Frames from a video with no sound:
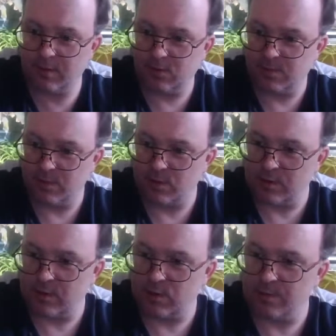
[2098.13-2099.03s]

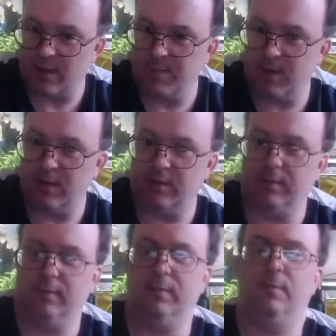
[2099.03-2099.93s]
Especially this Batman.
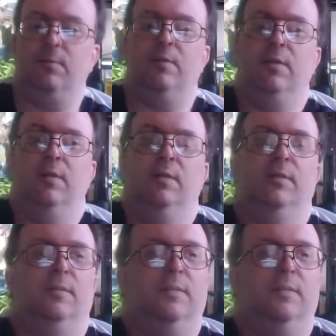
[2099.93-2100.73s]
Oh dear.